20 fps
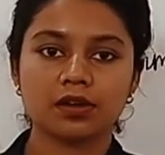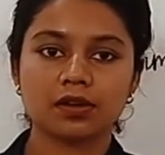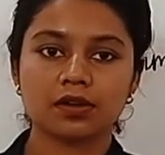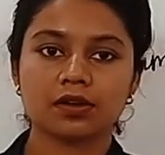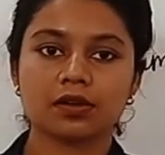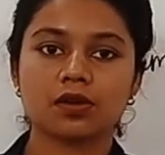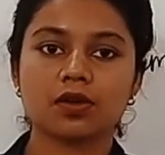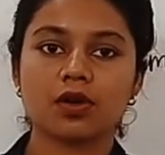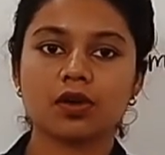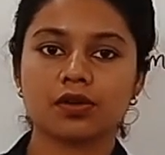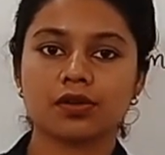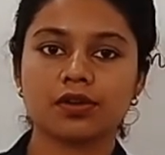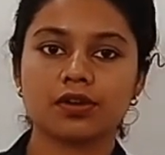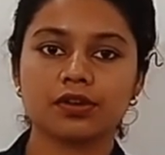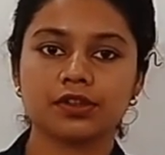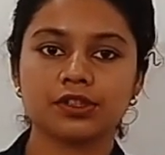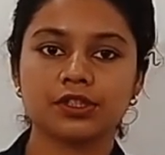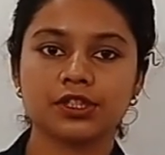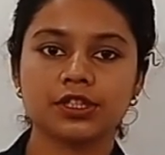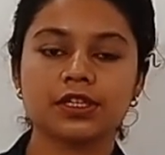cockroach
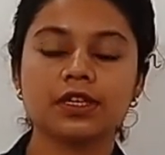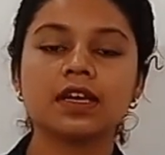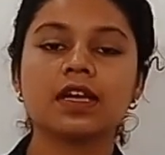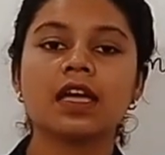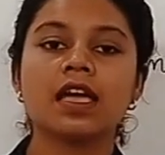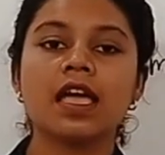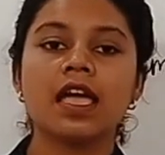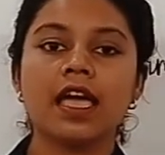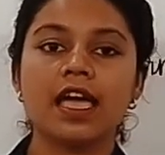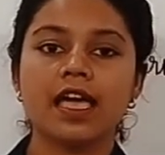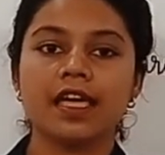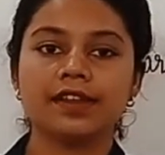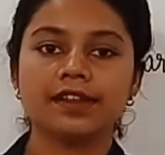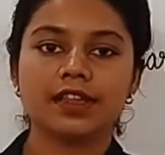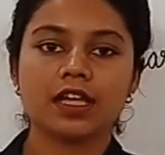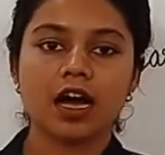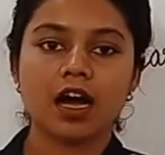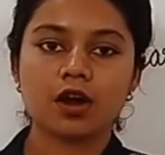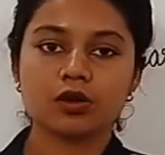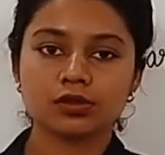and the
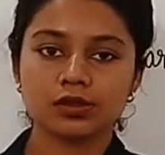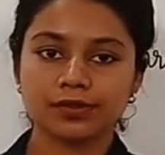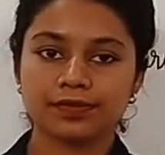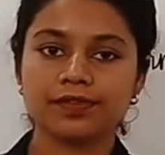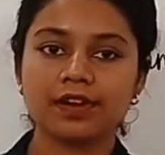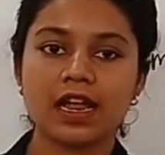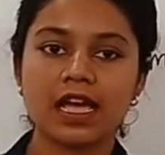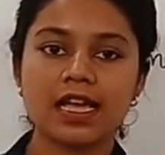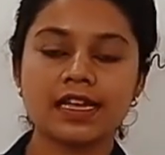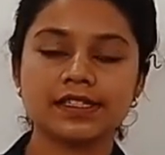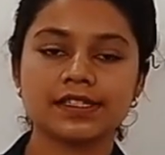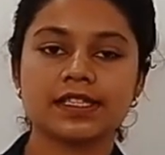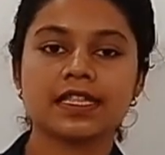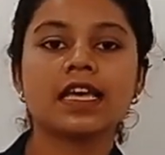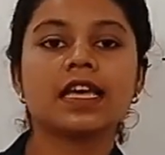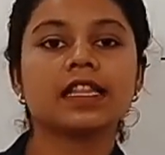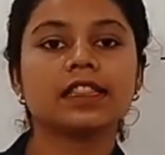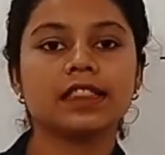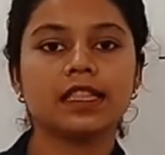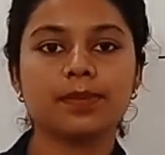houseflies,
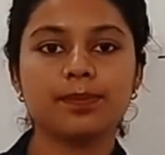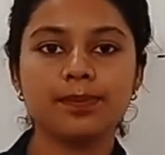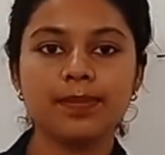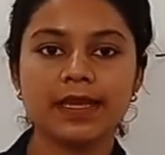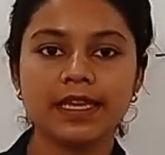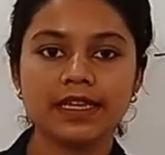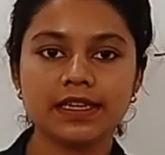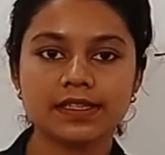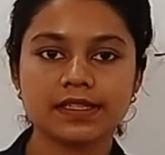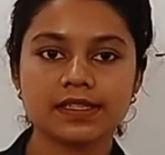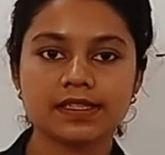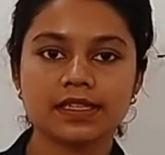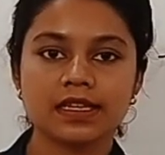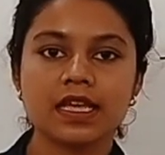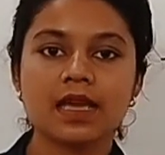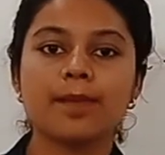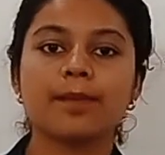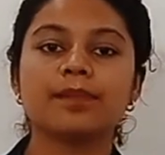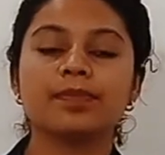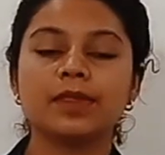the bees,
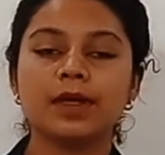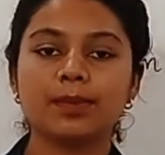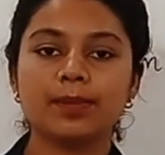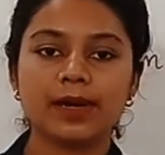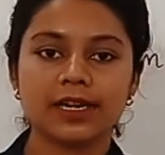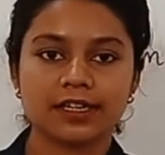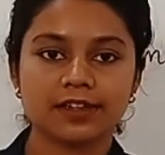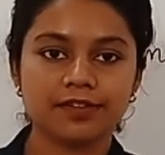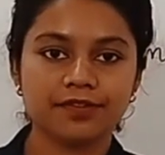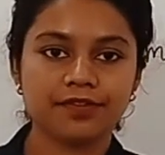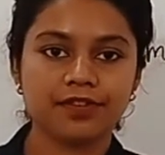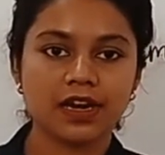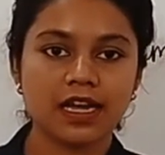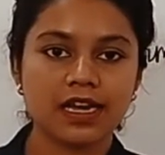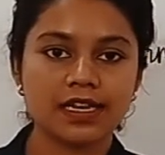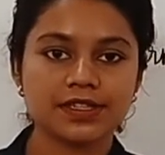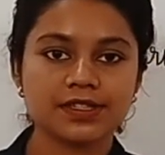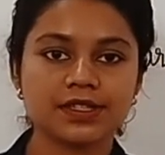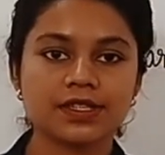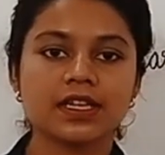the
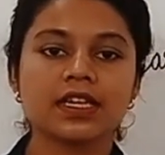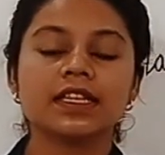butterflies.